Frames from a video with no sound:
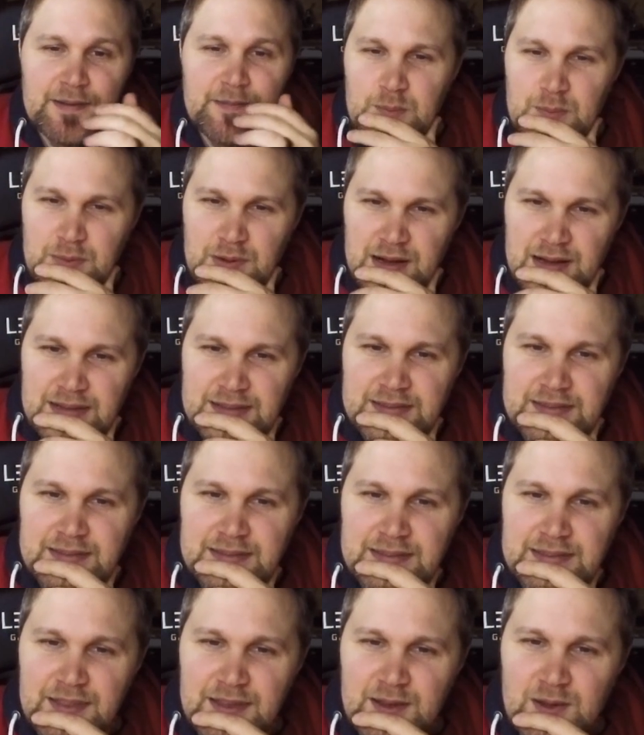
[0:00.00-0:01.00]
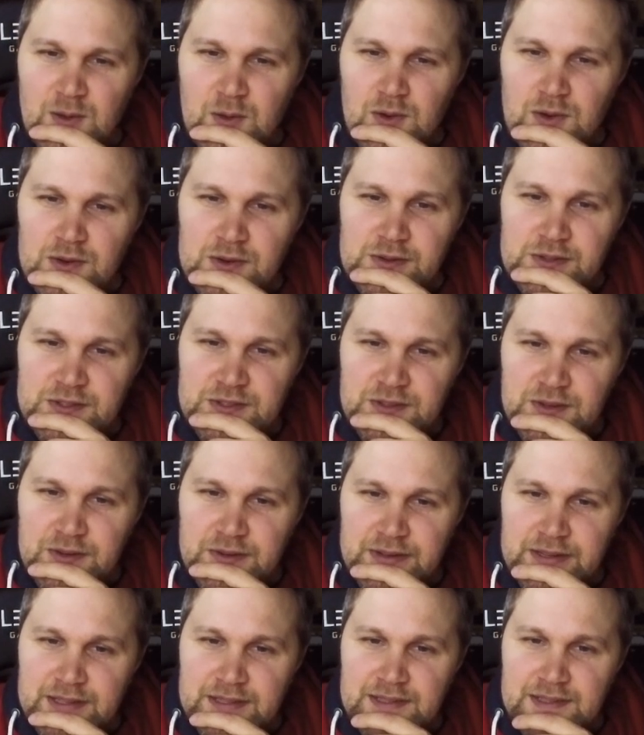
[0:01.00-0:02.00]
But the colors
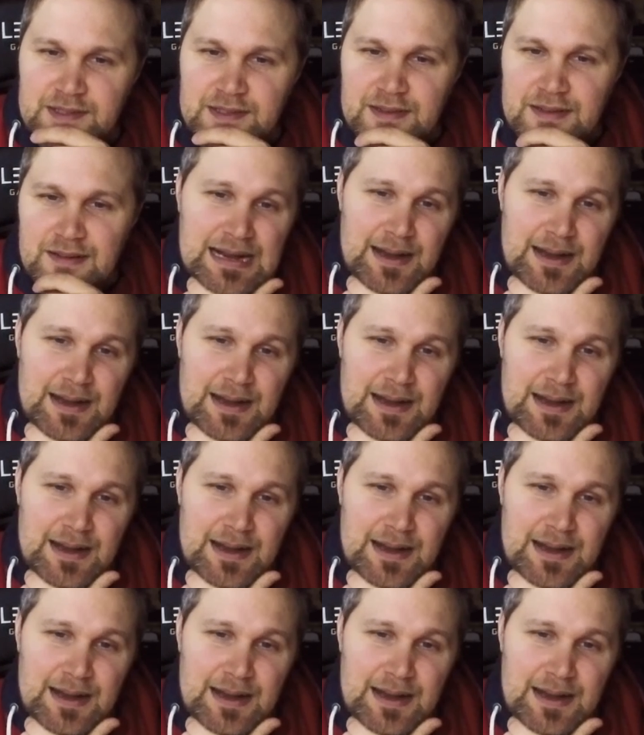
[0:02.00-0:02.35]
on it,